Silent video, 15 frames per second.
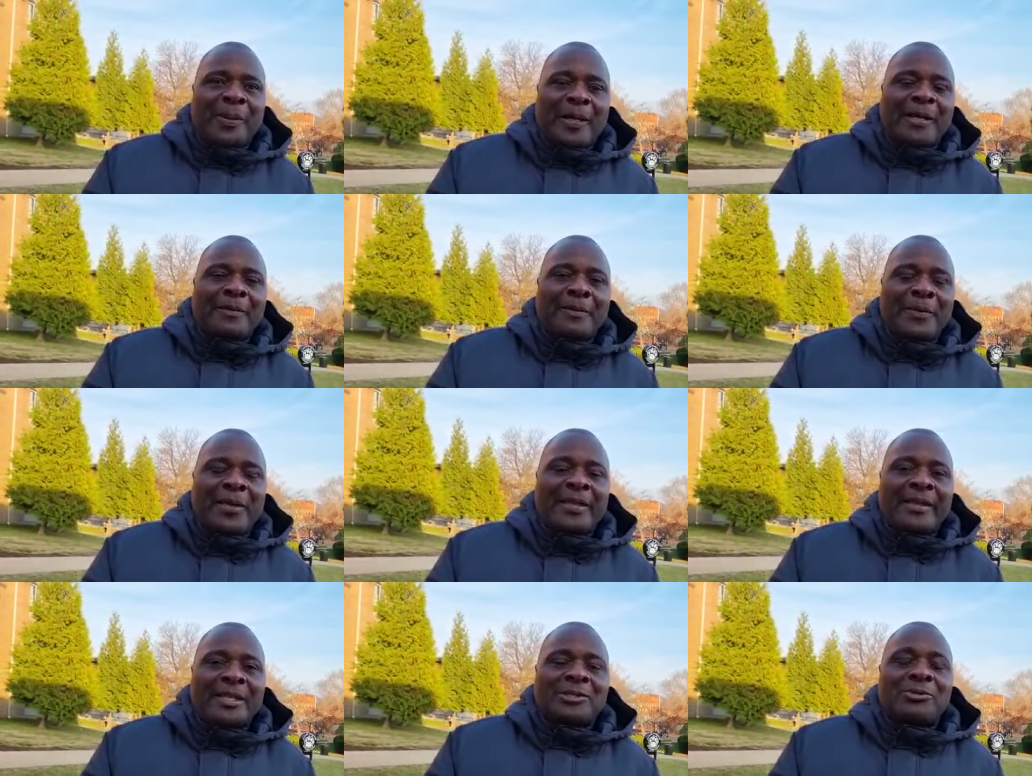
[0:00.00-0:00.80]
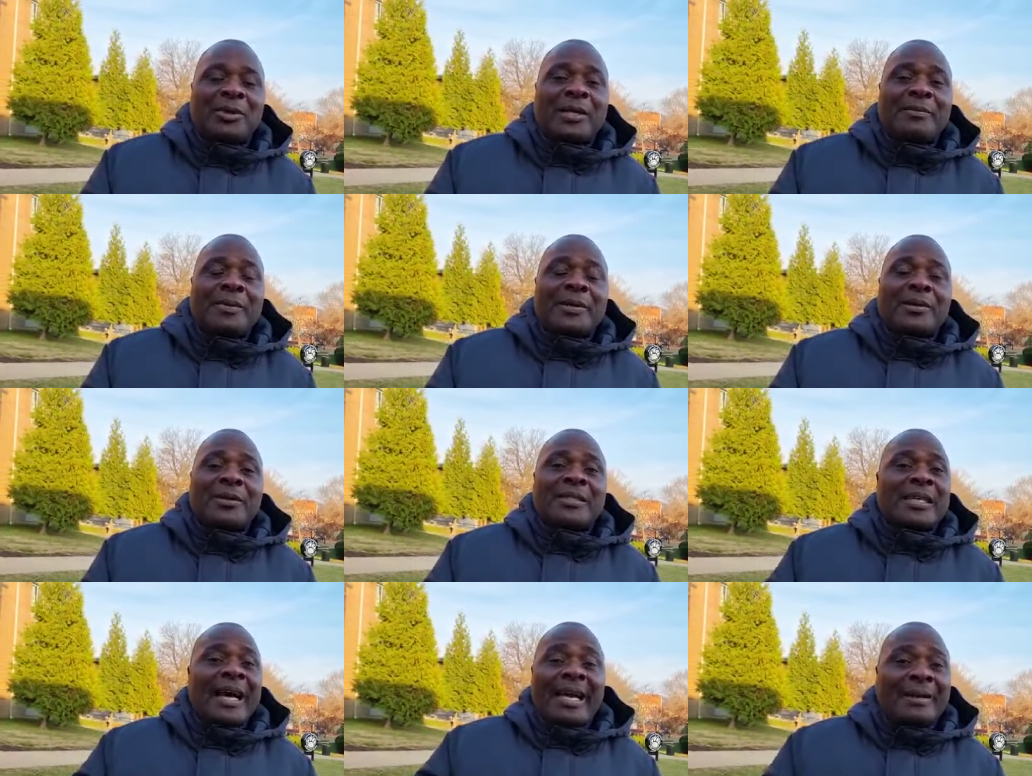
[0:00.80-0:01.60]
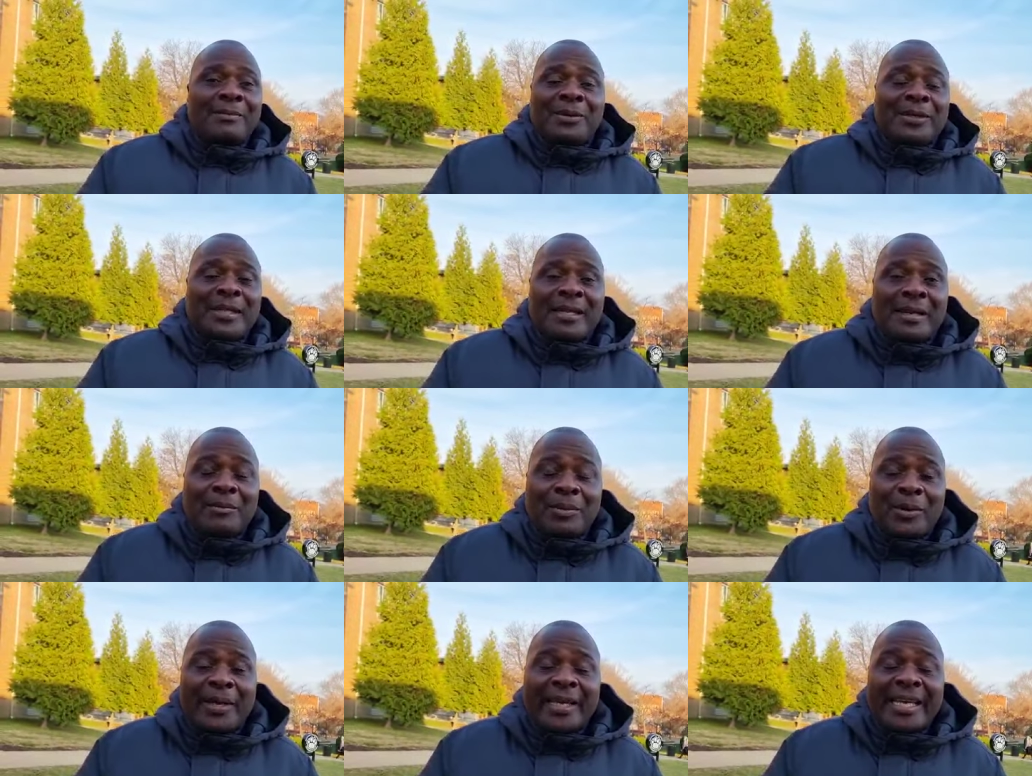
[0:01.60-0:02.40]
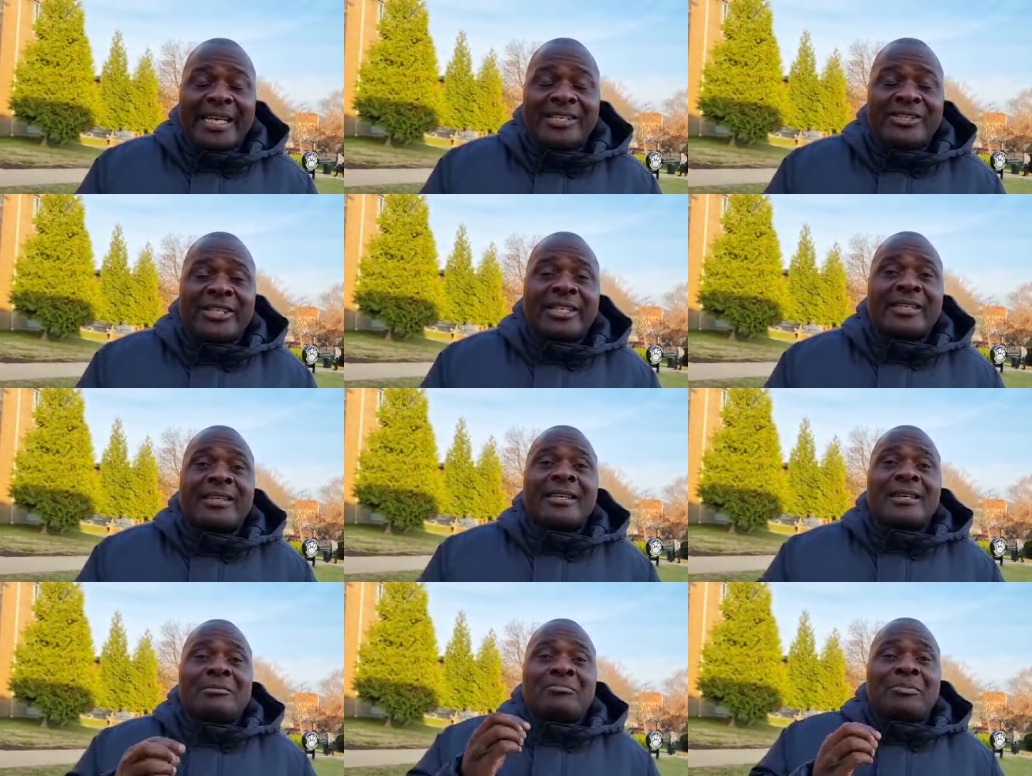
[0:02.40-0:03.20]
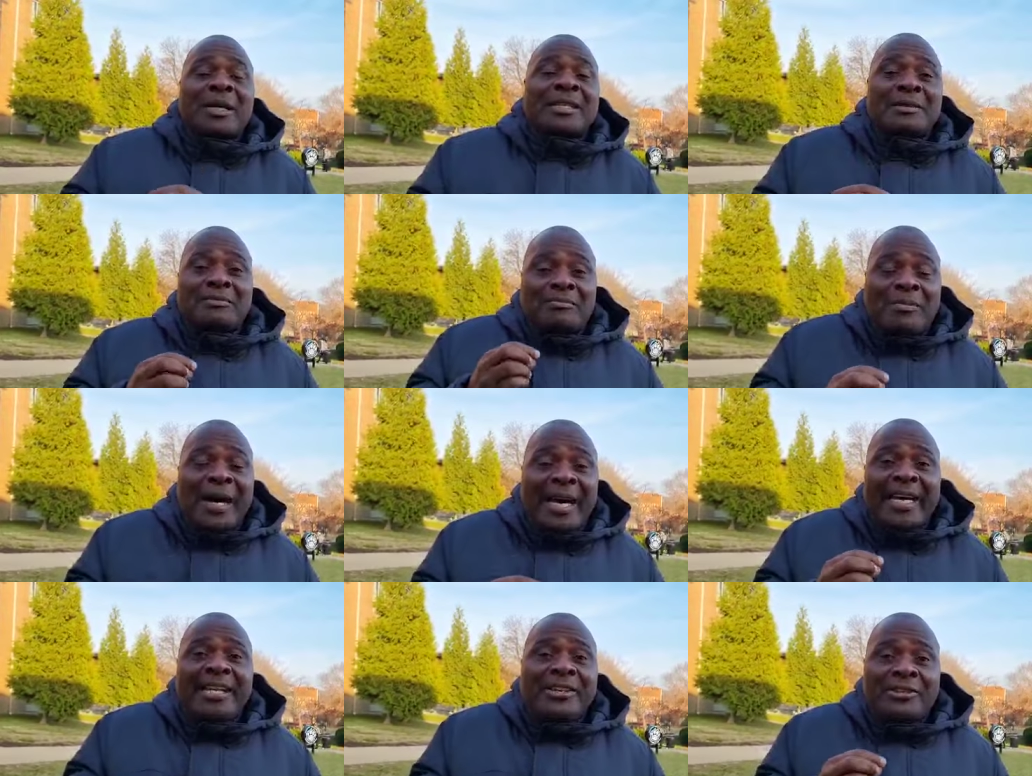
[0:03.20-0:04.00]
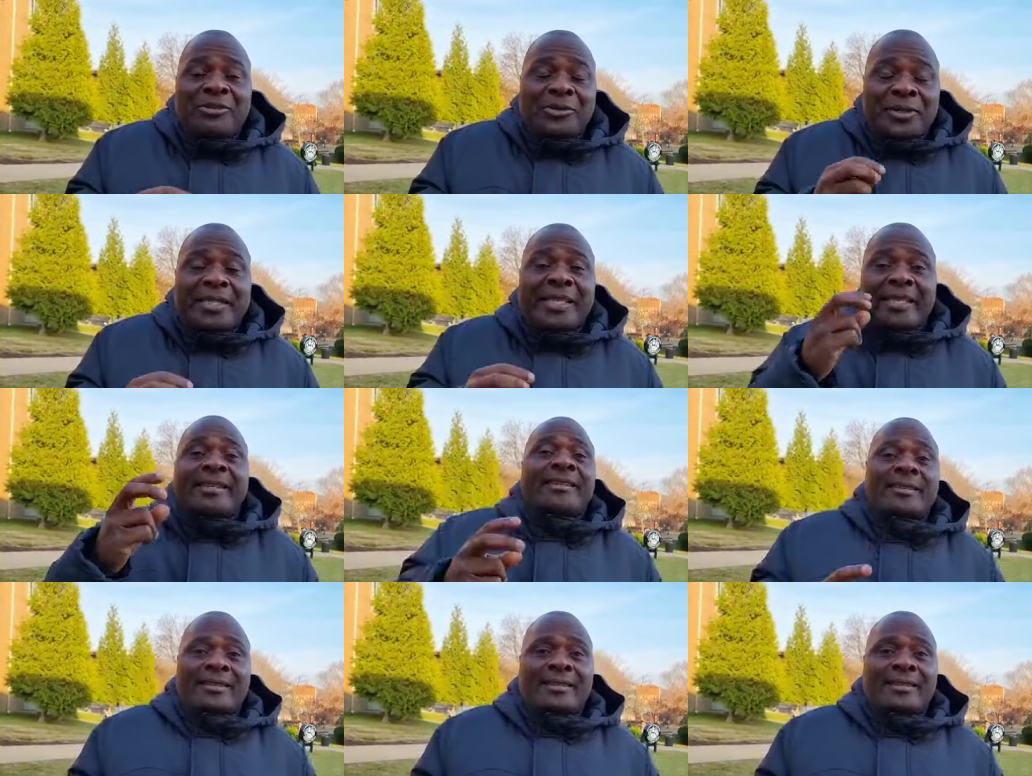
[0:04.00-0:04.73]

help me in this one, because I am not an employing agent, but my duty